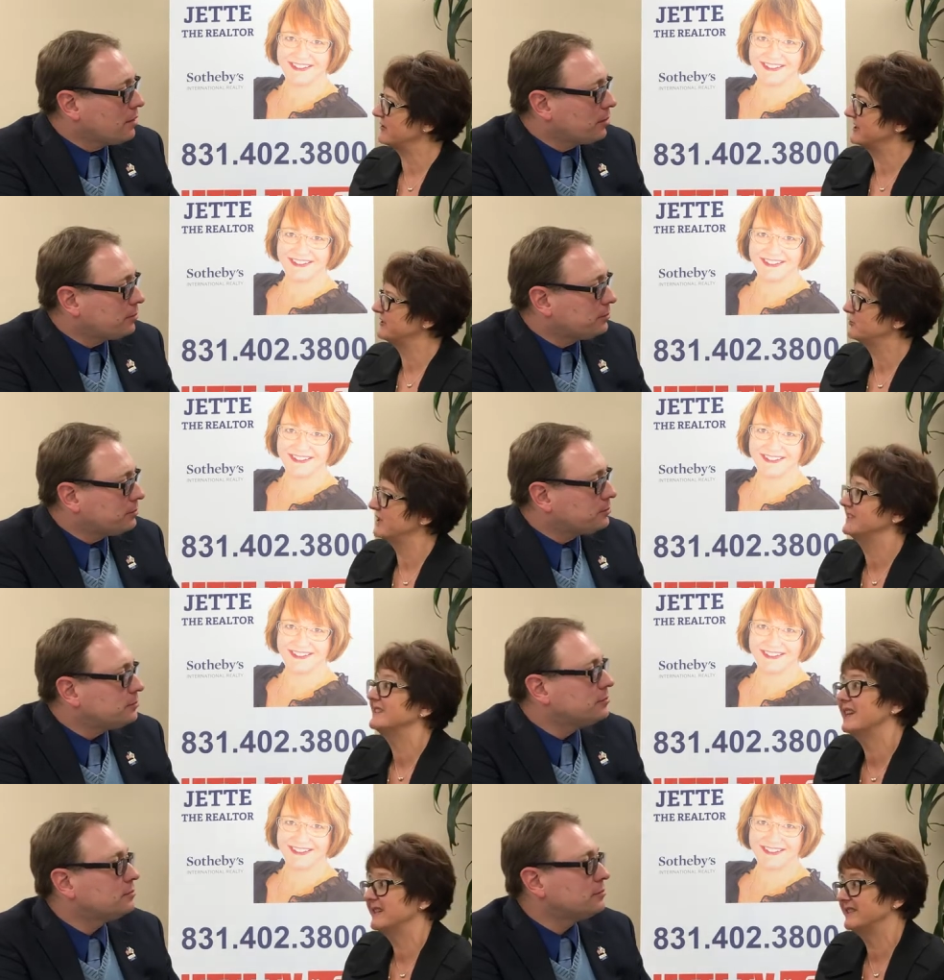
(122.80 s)
Speaker 1: as joint
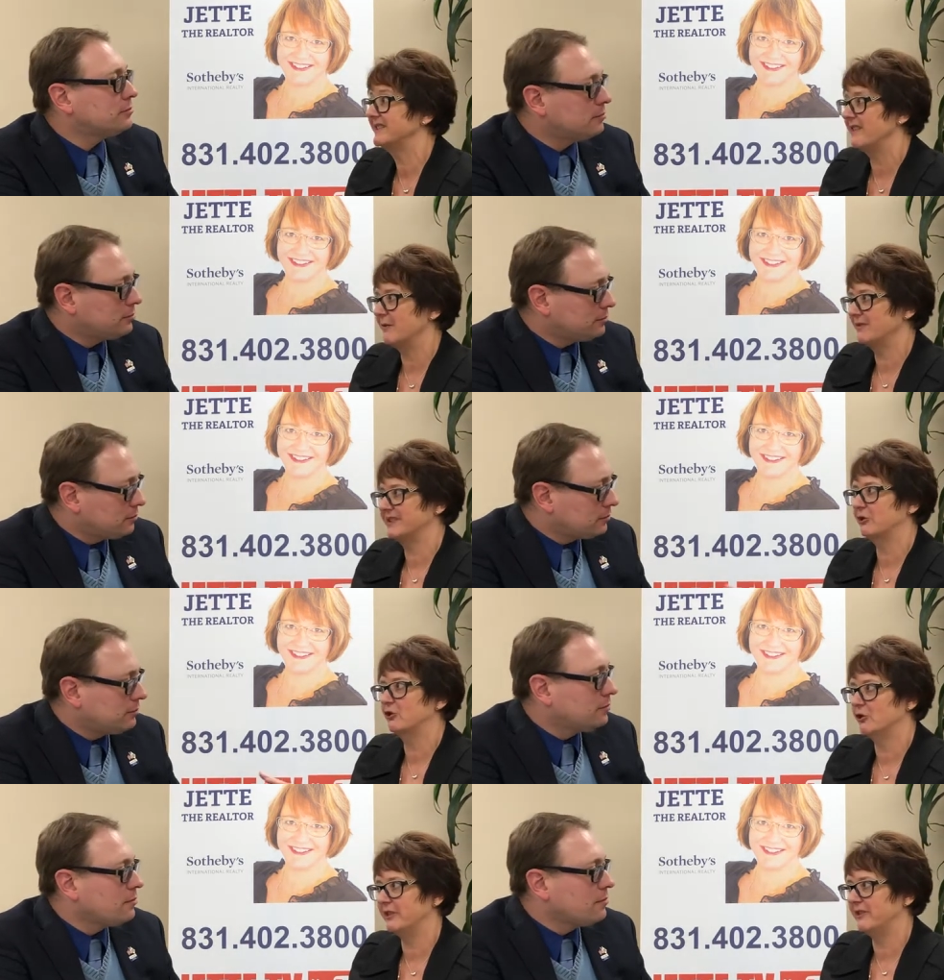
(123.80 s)
tenants, and that was a
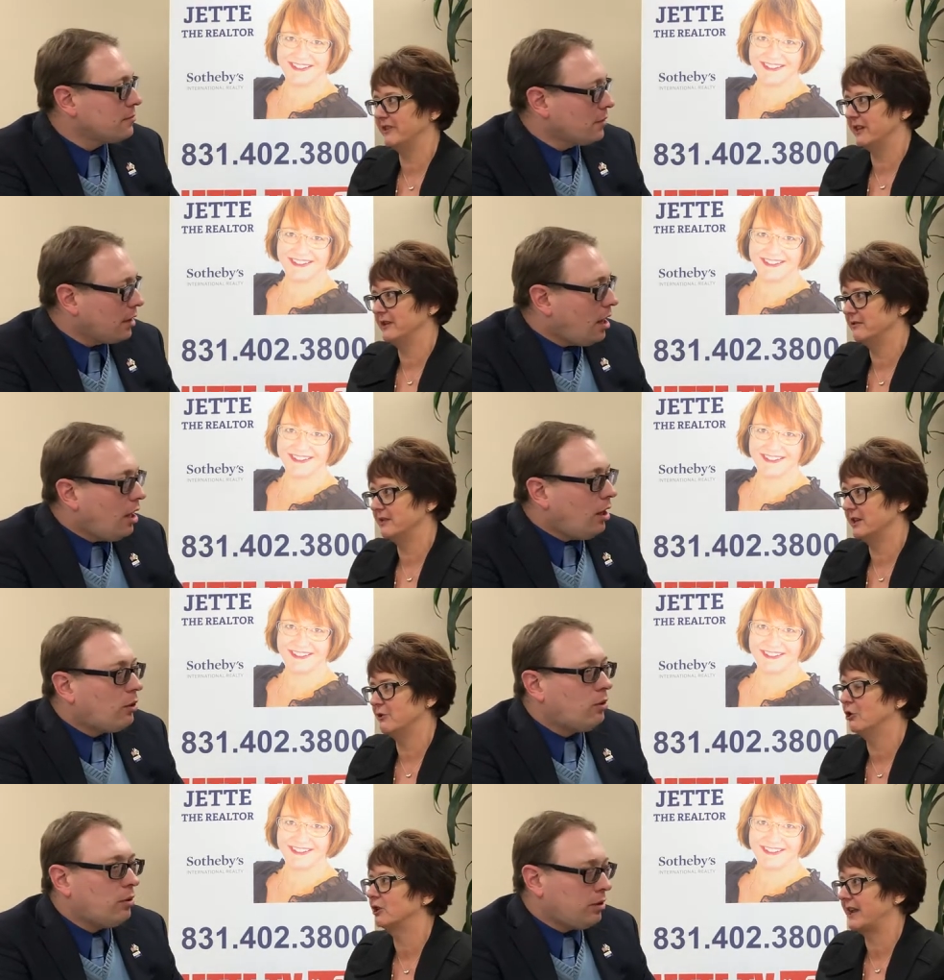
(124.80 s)
good thing in
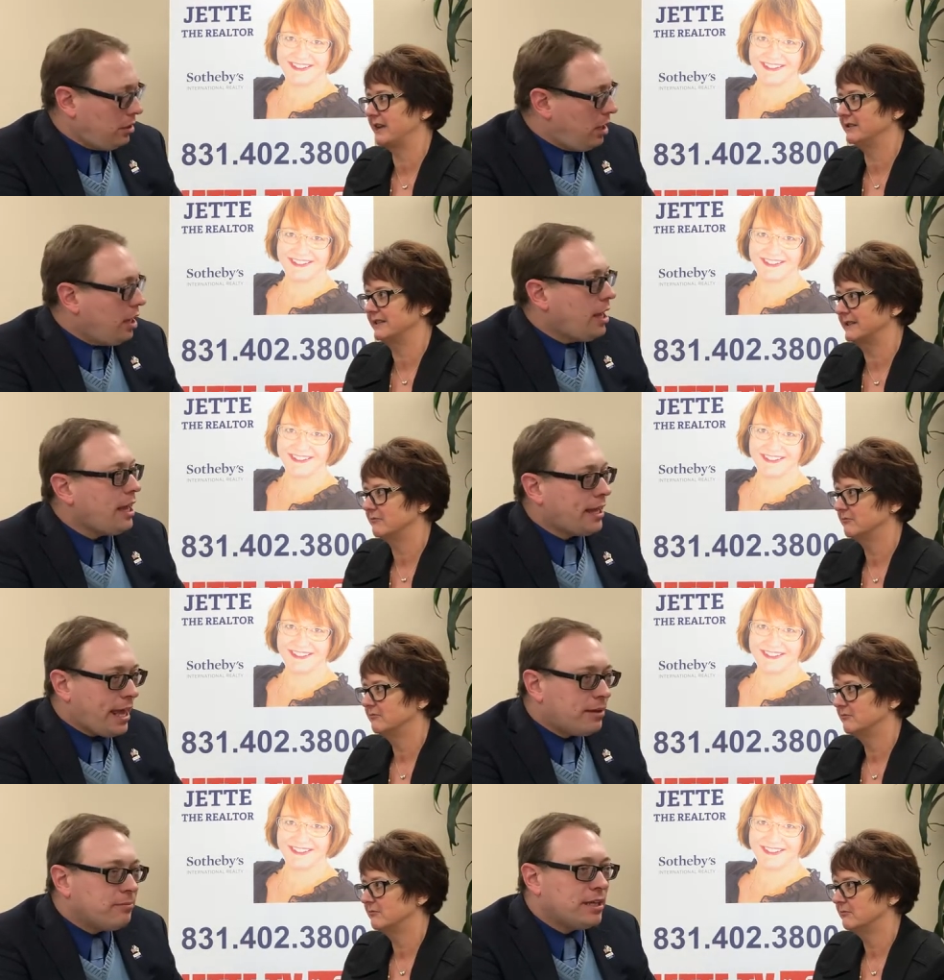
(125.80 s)
her case.
Speaker 2: It
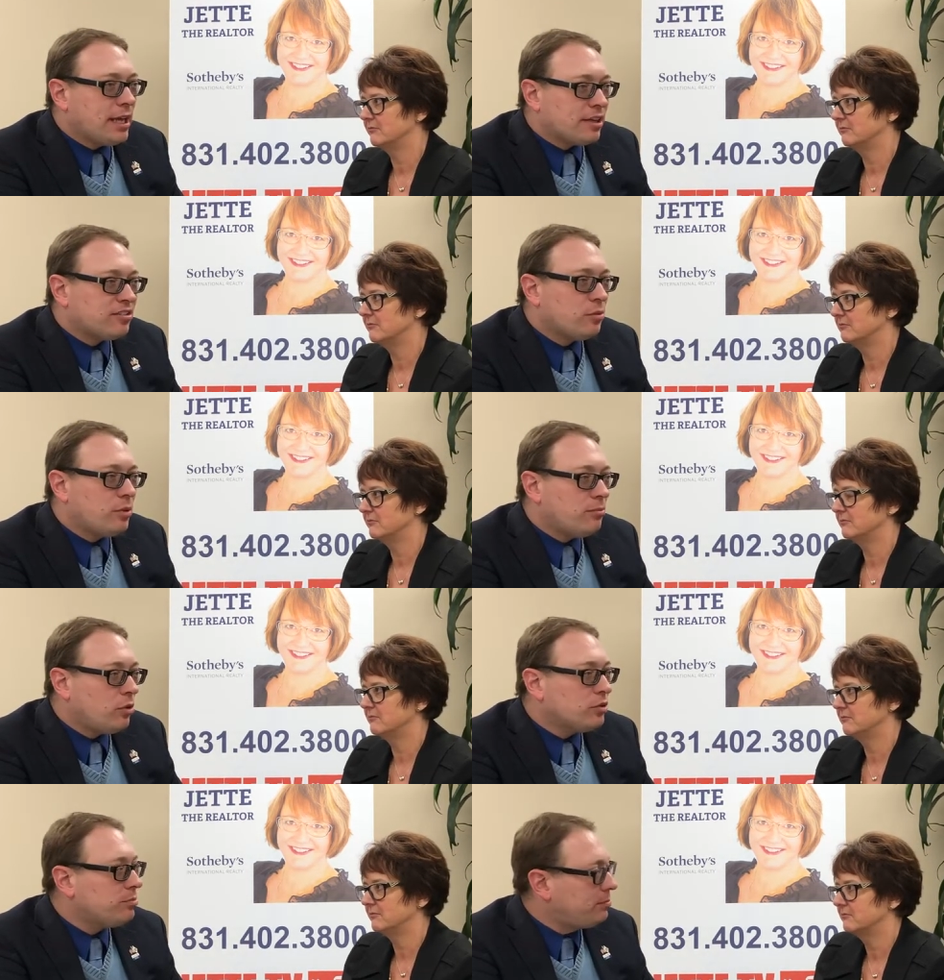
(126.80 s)
can be, yes. So when
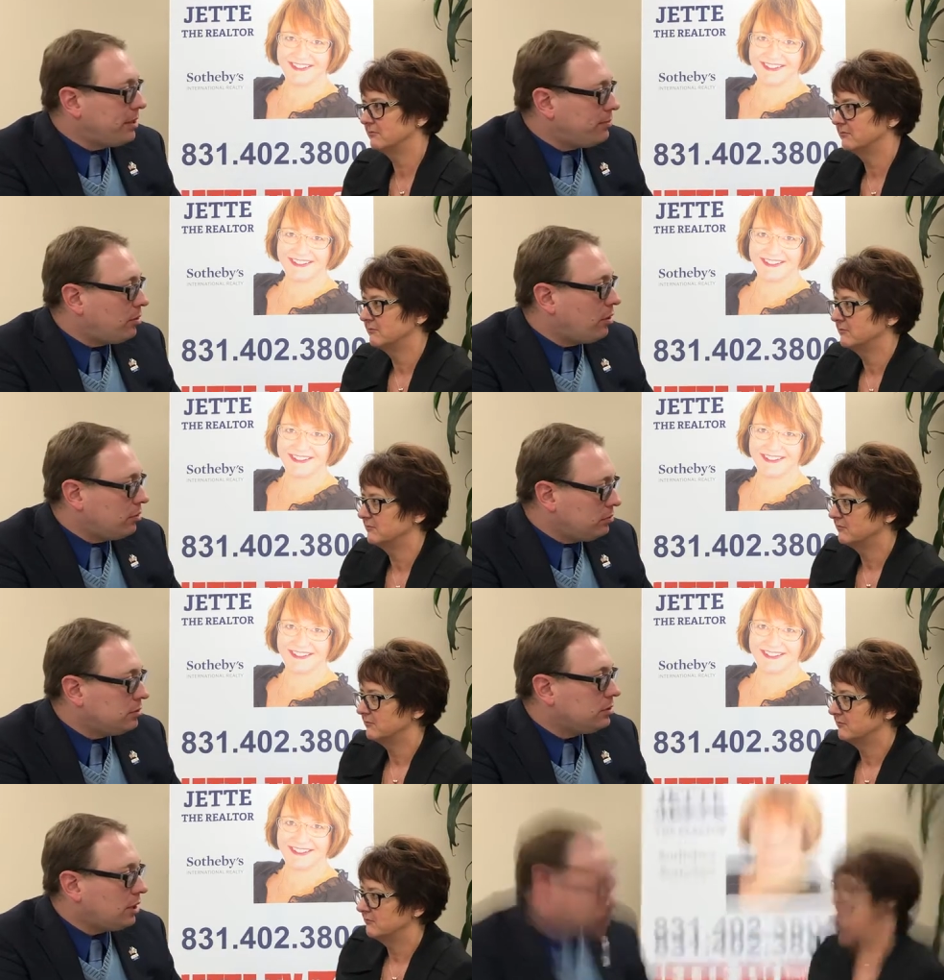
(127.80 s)
multiple people own
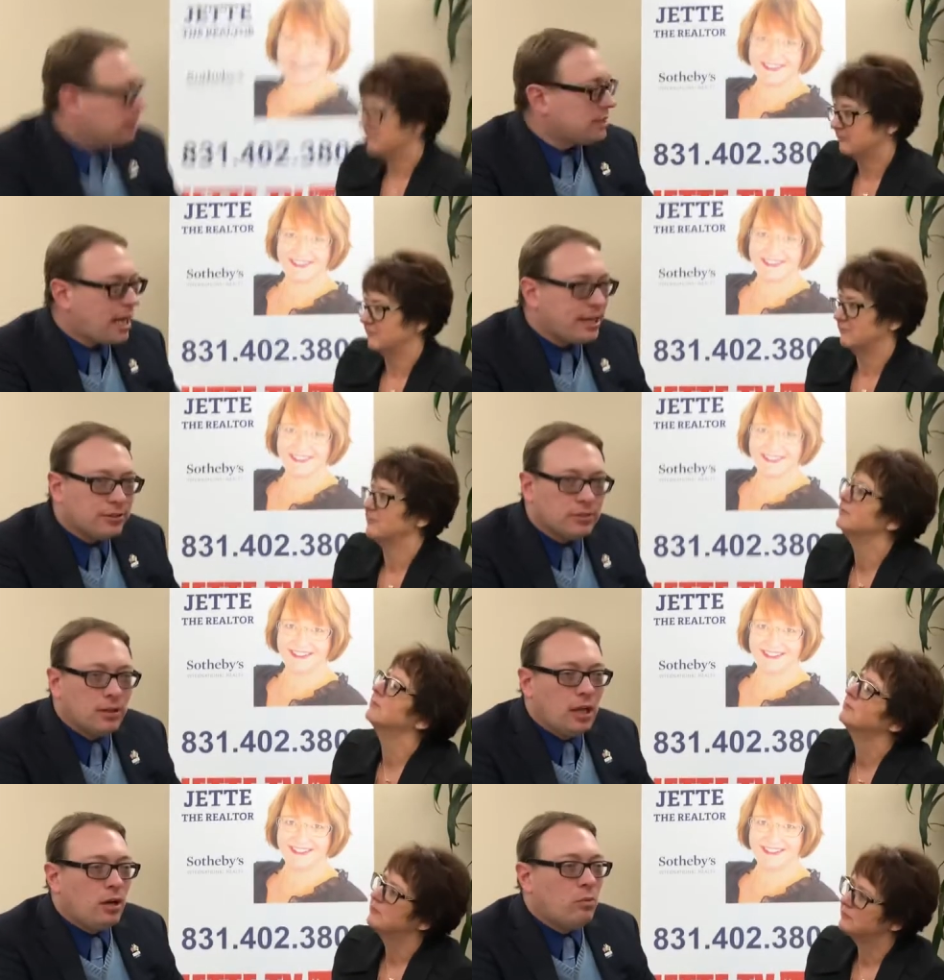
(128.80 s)
uh, title,
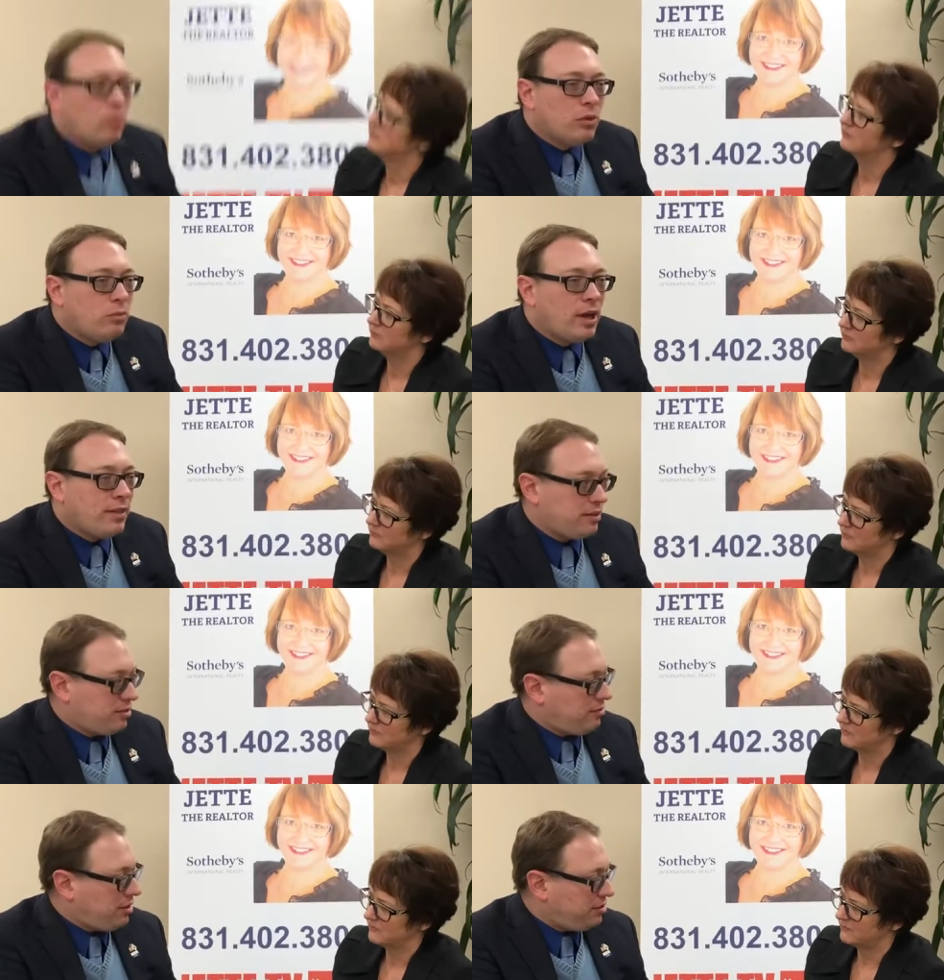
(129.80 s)
one way is,
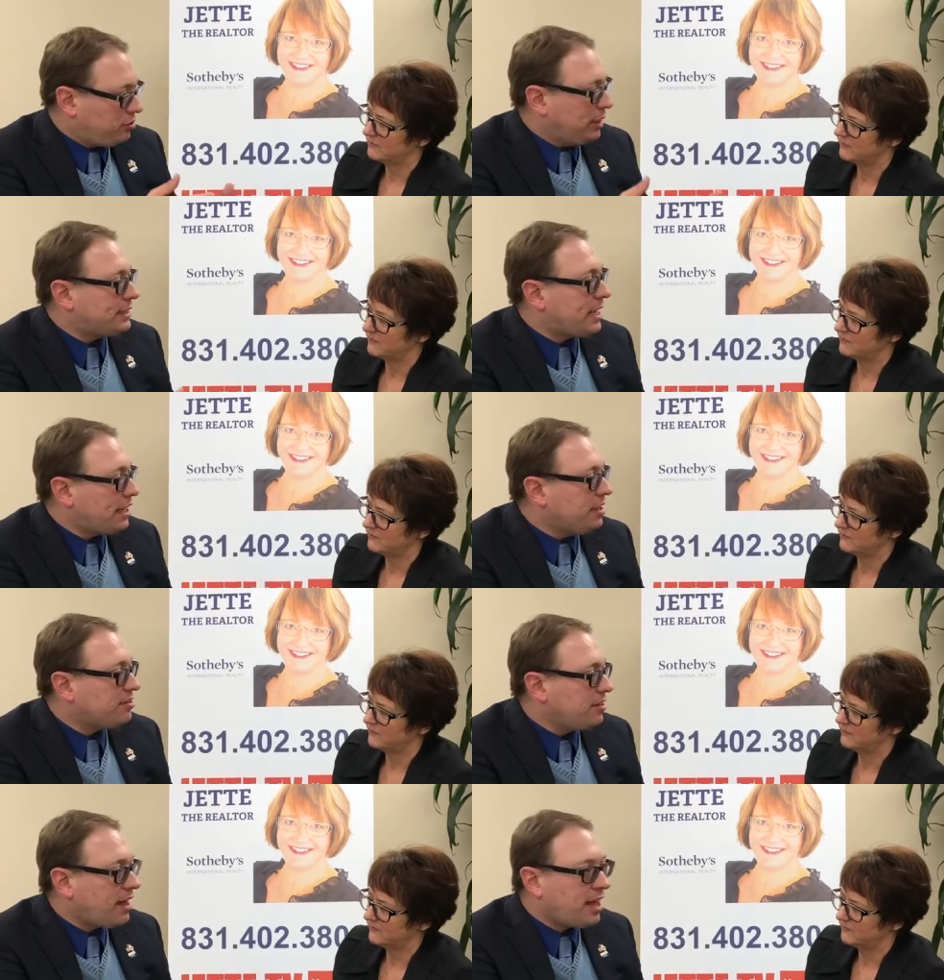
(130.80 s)
is joint tenants,
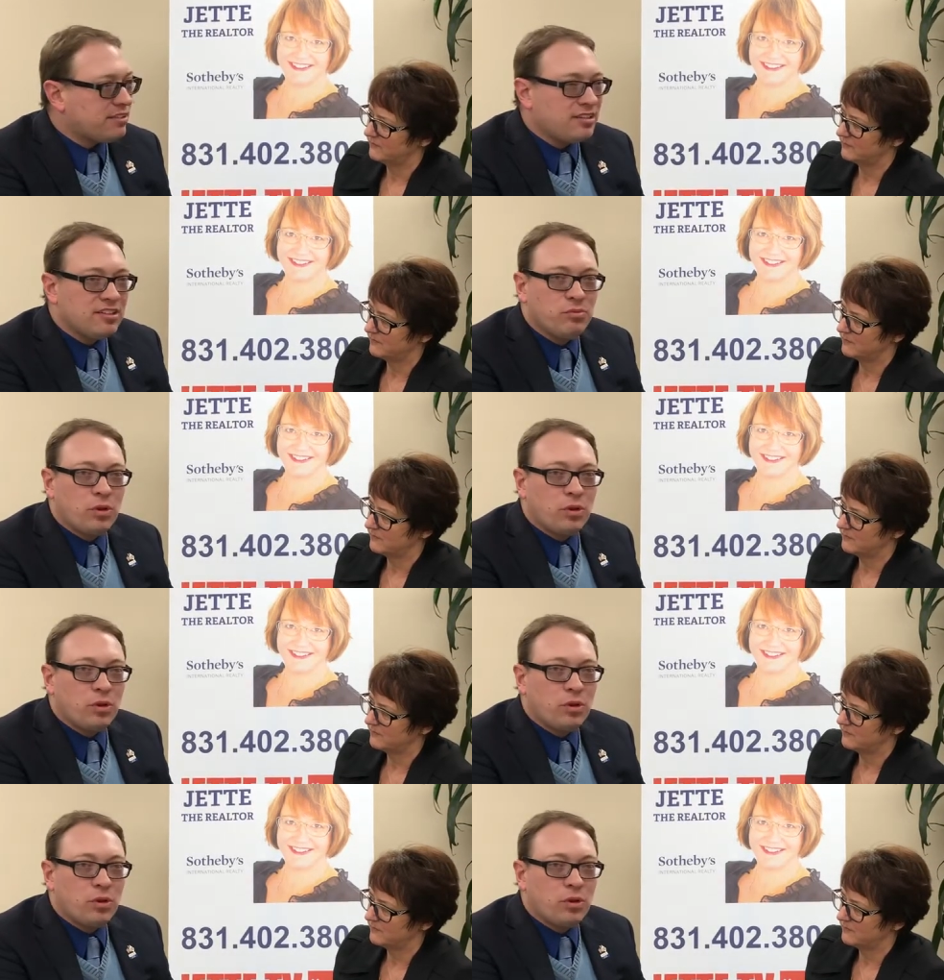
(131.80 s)
and that says